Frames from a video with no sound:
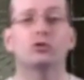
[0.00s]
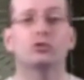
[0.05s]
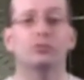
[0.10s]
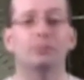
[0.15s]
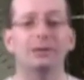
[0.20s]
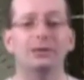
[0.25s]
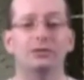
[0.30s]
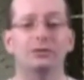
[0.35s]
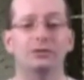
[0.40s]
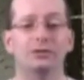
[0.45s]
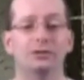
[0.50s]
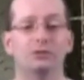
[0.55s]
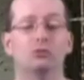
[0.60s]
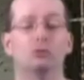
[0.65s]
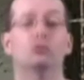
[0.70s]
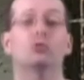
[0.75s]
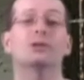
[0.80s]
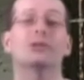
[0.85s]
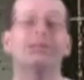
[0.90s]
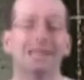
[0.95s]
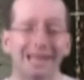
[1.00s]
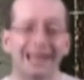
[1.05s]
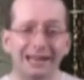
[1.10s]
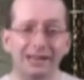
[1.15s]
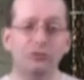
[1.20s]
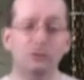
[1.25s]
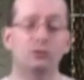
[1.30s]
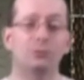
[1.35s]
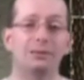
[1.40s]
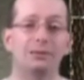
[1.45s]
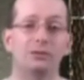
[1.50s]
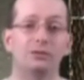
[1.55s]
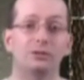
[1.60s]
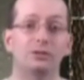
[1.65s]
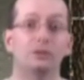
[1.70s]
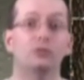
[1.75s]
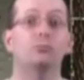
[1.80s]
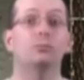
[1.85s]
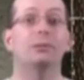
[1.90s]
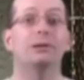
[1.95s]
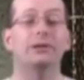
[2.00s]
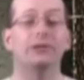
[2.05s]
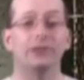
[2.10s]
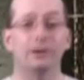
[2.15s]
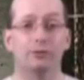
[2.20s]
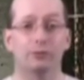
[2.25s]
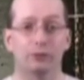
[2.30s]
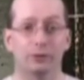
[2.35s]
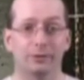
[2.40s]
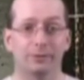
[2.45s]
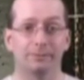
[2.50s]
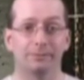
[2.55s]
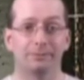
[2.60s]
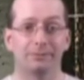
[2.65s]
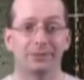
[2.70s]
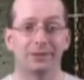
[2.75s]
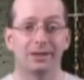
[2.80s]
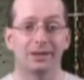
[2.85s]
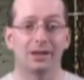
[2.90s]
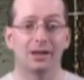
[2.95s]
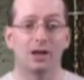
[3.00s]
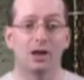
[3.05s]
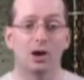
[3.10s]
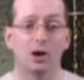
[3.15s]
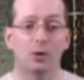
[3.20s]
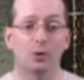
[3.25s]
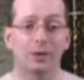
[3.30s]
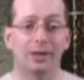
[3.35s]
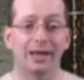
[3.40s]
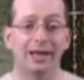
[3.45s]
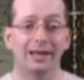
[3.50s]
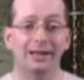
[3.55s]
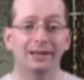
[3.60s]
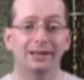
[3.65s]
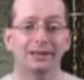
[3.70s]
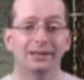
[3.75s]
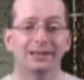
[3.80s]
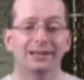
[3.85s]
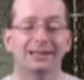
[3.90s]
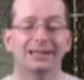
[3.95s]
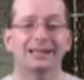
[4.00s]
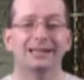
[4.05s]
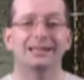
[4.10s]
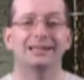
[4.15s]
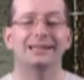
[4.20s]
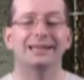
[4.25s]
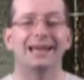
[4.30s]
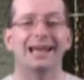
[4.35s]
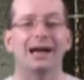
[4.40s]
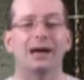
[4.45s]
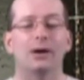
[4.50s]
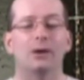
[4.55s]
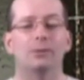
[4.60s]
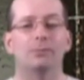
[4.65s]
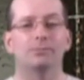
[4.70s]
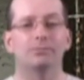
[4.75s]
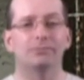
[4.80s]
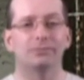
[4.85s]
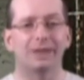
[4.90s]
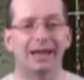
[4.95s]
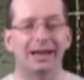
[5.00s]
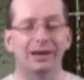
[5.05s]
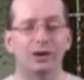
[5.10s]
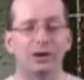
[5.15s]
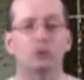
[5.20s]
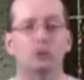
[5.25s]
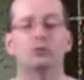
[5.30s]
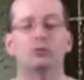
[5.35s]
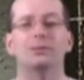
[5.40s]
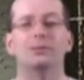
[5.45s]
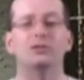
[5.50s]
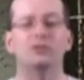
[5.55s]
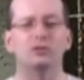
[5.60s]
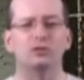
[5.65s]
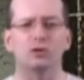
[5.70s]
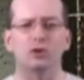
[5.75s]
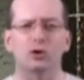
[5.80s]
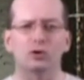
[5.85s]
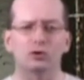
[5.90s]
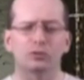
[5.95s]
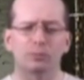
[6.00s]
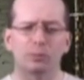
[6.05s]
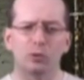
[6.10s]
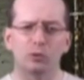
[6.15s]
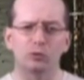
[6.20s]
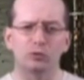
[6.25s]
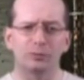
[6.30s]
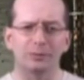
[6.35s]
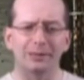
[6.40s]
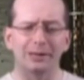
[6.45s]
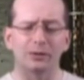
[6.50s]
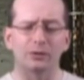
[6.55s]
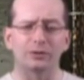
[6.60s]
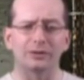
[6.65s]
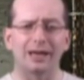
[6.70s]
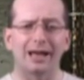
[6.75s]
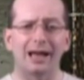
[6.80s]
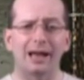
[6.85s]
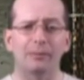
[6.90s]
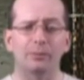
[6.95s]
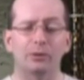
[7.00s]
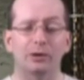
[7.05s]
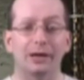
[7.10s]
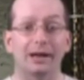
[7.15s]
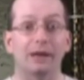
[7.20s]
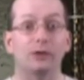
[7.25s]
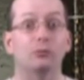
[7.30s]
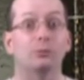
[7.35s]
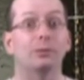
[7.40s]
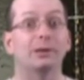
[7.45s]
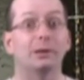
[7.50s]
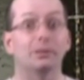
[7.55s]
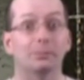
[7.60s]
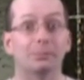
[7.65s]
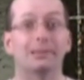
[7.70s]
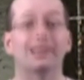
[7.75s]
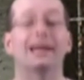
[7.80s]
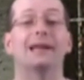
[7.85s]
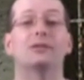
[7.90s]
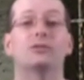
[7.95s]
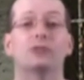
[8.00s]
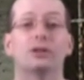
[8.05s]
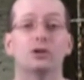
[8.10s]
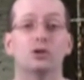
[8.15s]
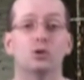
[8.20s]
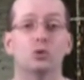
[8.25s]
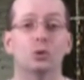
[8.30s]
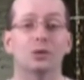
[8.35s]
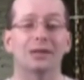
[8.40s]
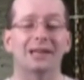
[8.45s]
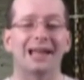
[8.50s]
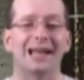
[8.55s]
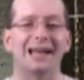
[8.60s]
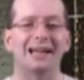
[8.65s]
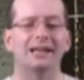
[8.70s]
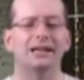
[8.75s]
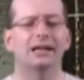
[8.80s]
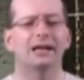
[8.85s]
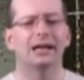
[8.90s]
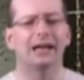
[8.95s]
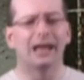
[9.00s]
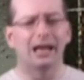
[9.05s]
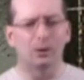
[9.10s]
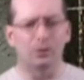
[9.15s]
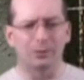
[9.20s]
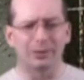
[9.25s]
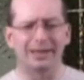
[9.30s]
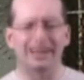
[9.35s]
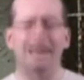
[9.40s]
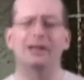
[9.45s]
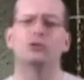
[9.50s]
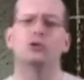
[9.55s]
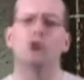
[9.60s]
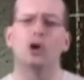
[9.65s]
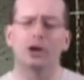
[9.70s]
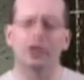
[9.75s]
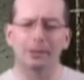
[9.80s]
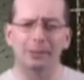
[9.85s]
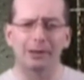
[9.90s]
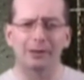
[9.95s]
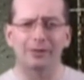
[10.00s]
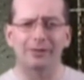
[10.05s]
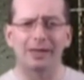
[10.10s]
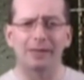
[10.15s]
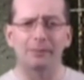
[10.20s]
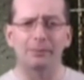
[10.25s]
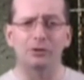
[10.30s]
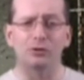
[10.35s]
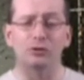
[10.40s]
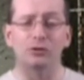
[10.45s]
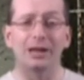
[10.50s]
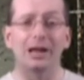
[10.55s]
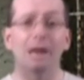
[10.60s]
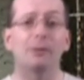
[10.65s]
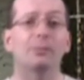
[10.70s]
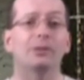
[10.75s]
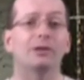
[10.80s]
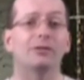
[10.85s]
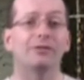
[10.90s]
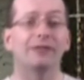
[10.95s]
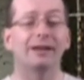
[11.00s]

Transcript: species. Related species, but different. Okay? Now, I know species aren't supposed to be able to hybridize, but in plants they do a lot. We can't talk about it that much now, but if